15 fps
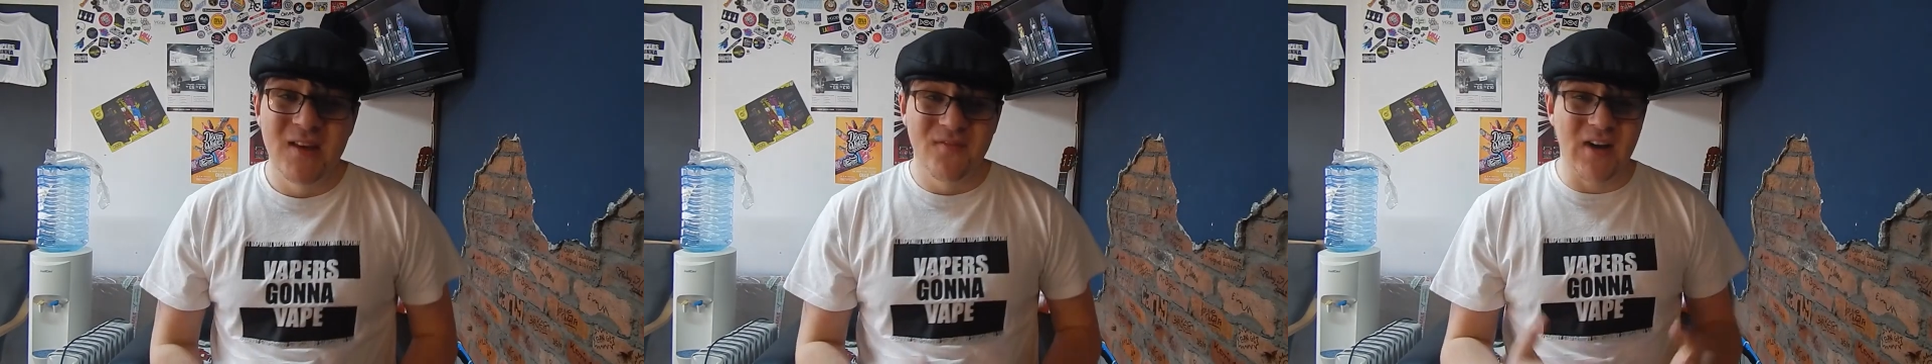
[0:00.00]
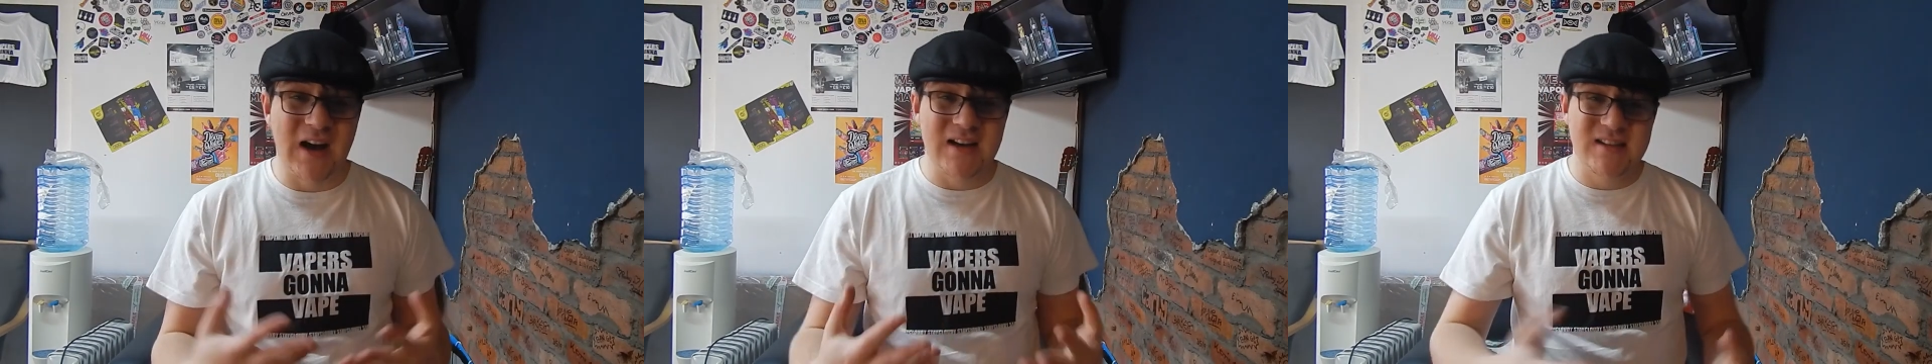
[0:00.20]

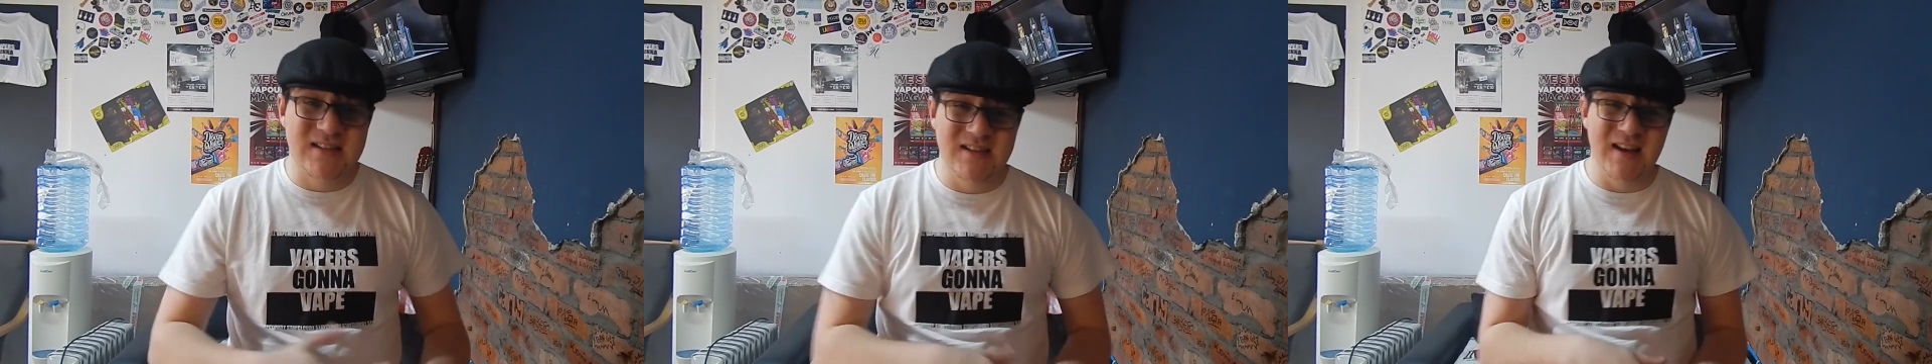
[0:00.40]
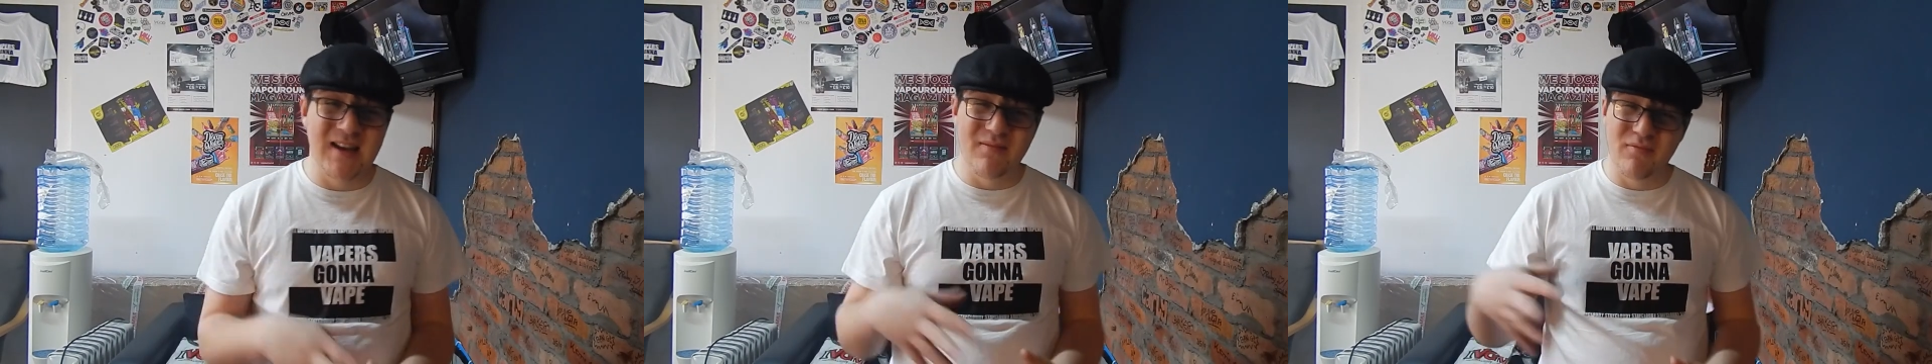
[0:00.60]
That's
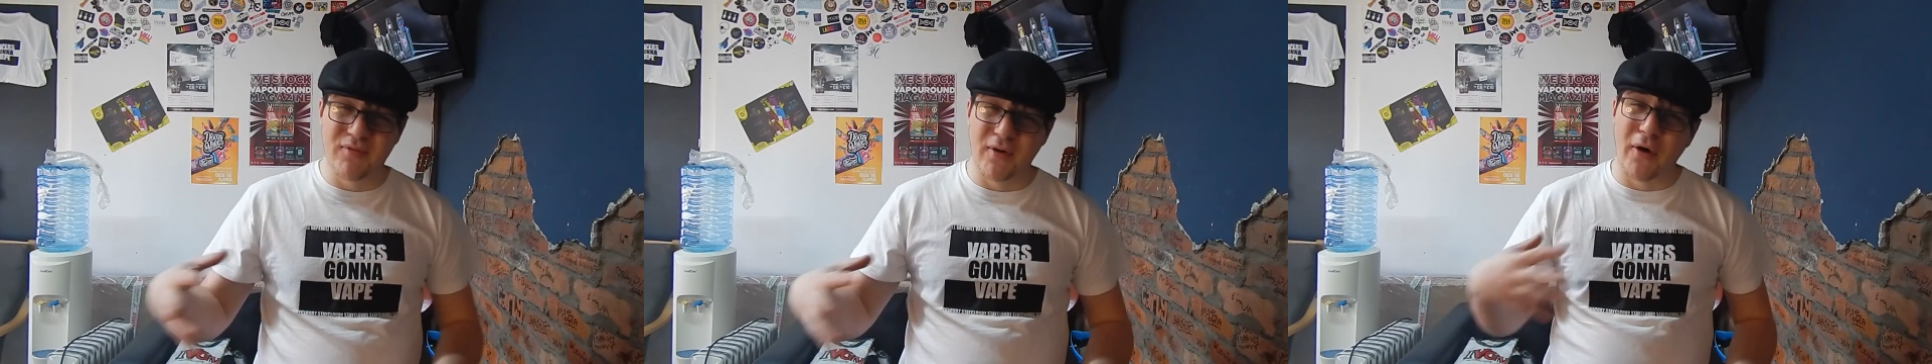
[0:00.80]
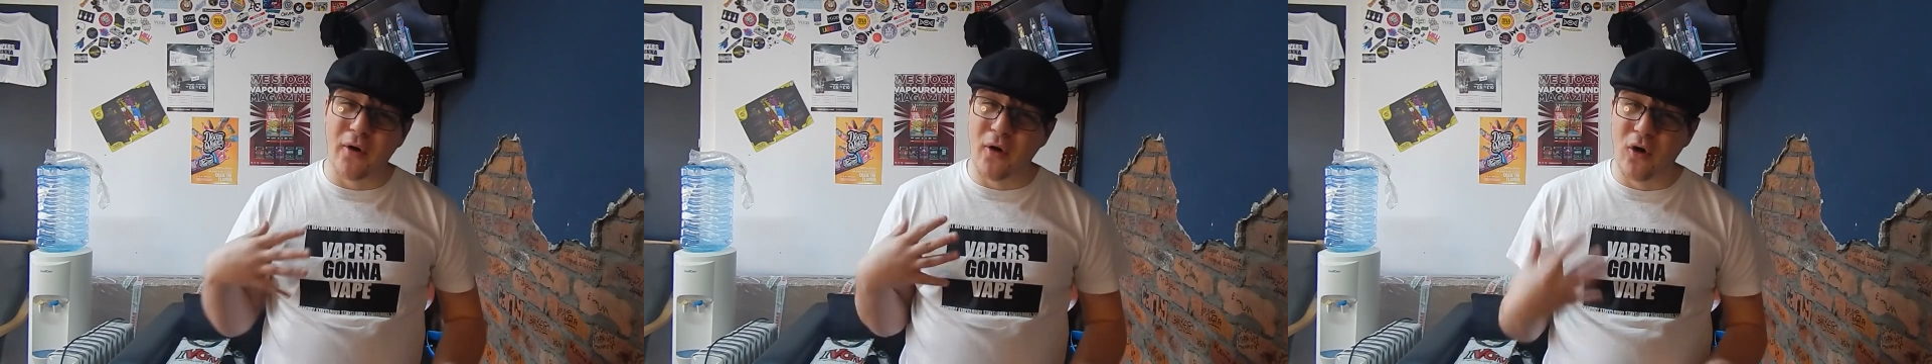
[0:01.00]
same
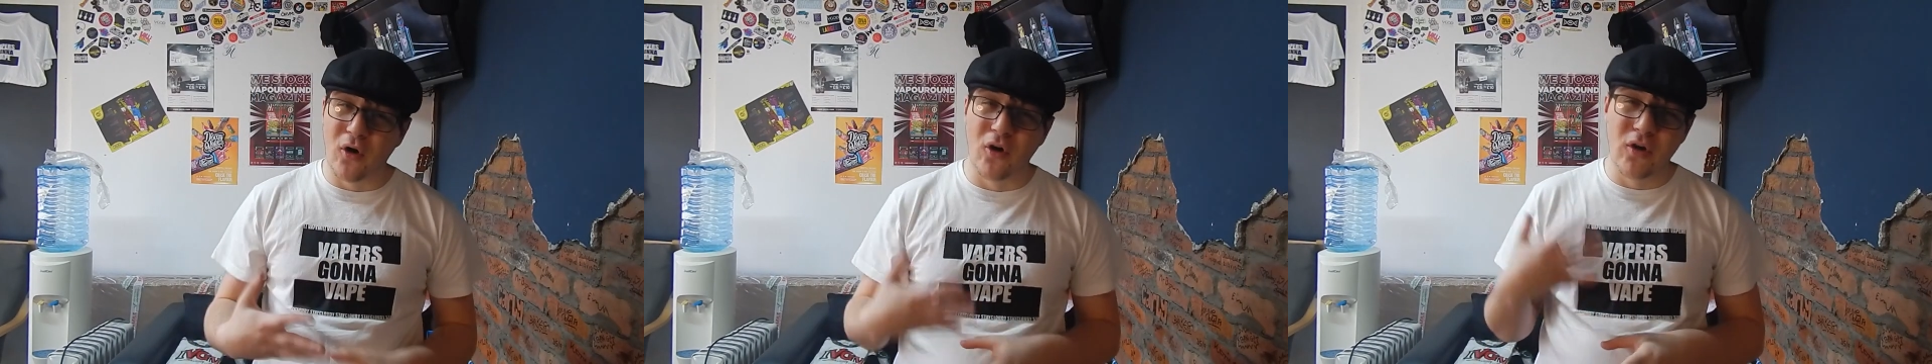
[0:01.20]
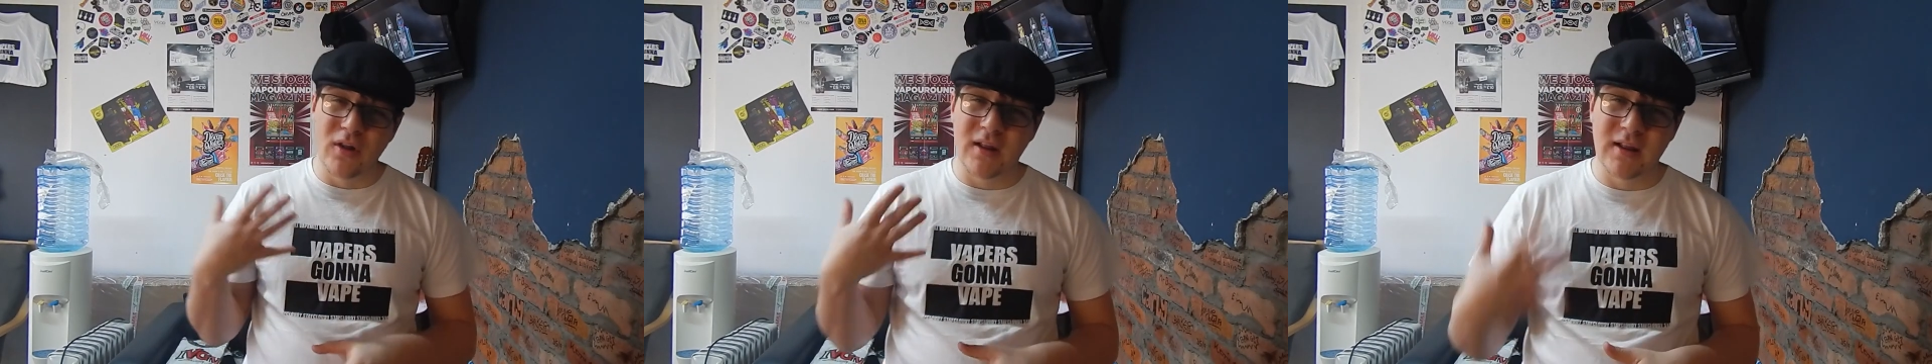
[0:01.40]
for
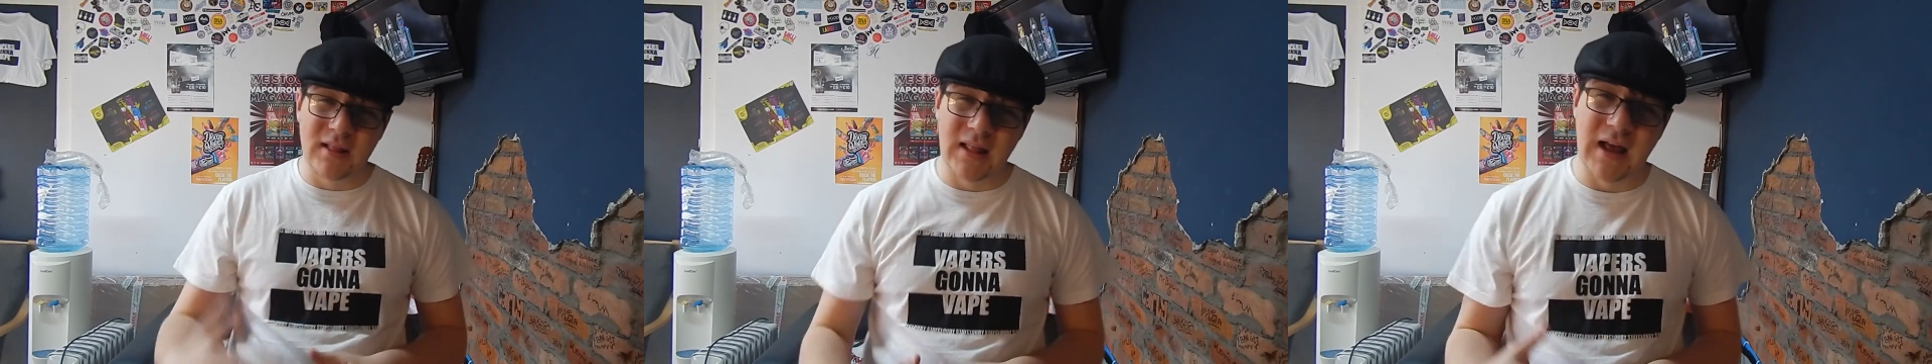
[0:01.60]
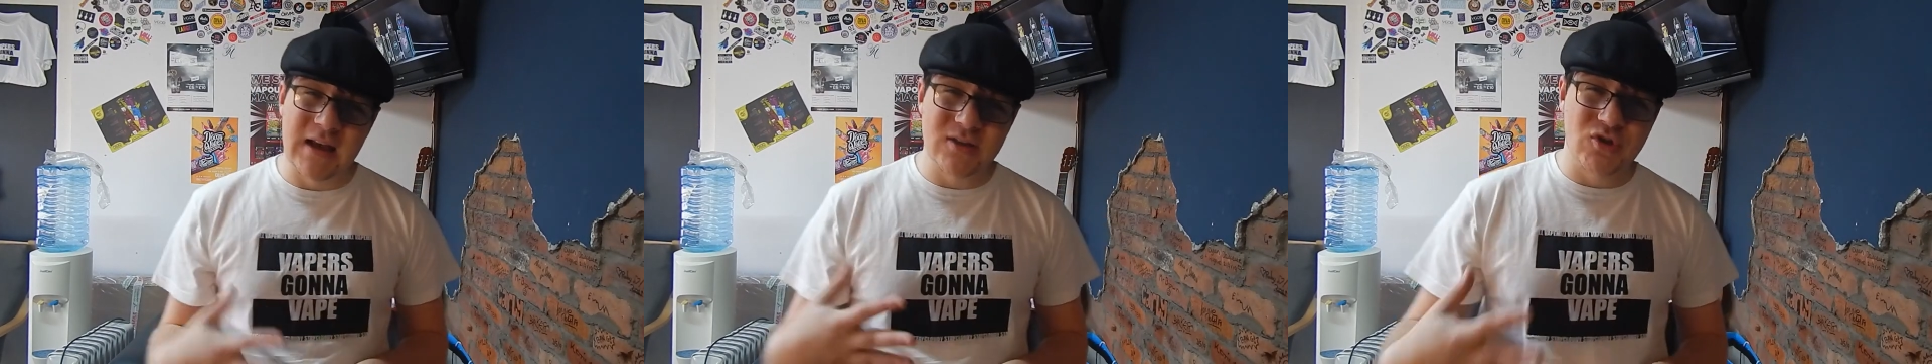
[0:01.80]
all
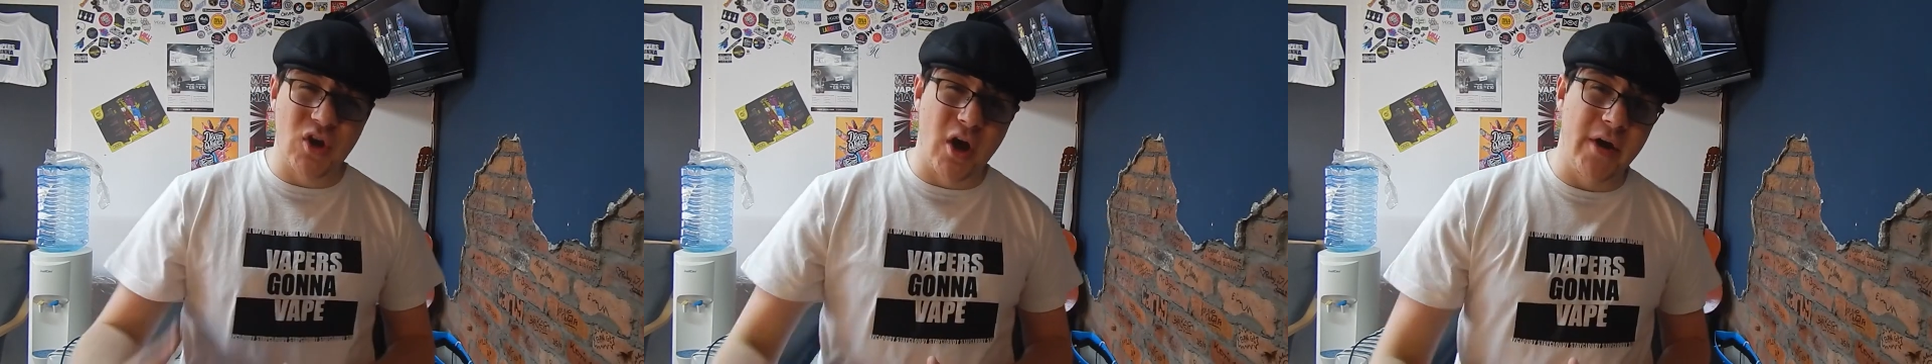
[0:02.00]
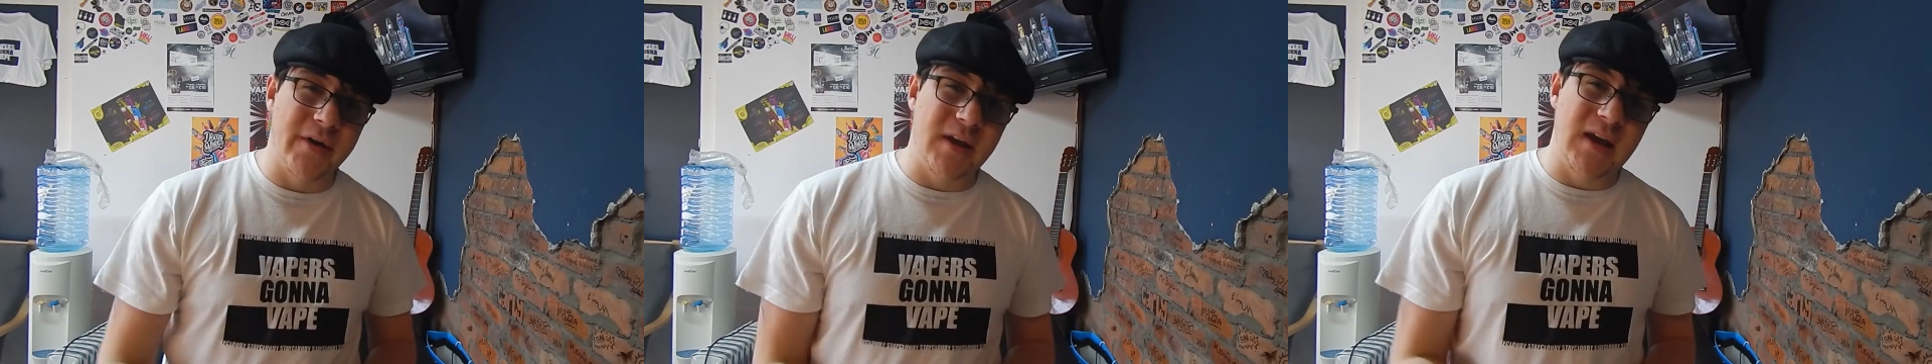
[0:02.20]
glass
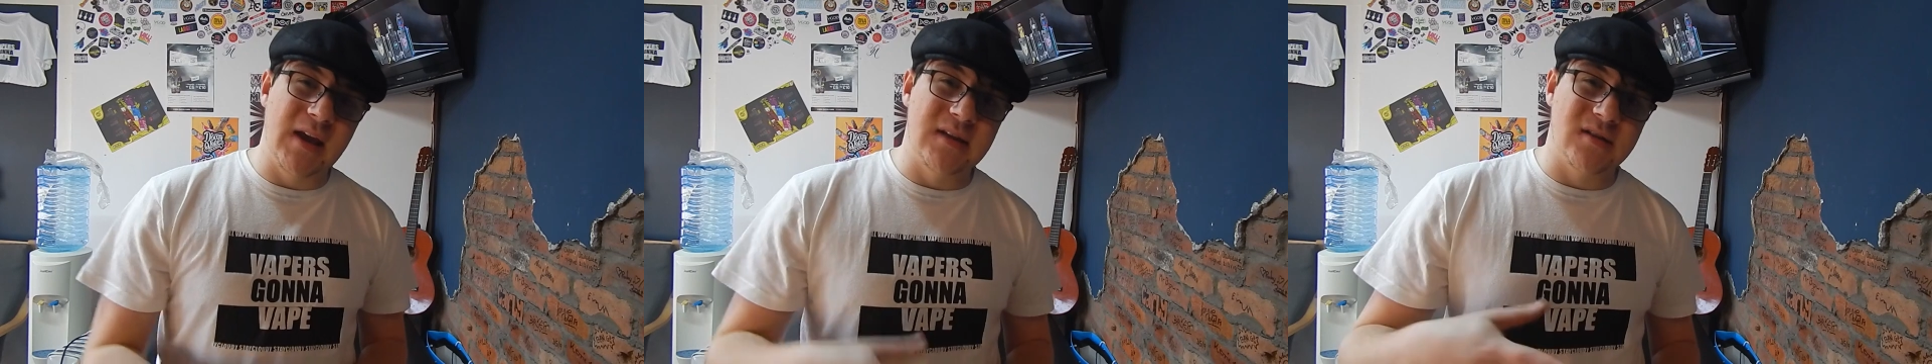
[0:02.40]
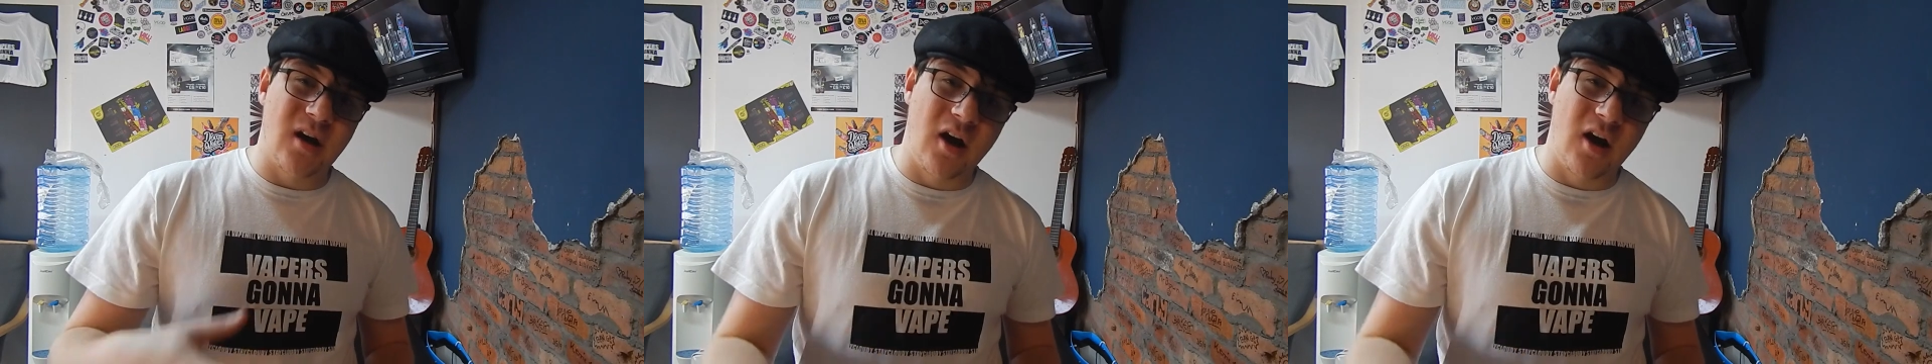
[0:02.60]
R D As,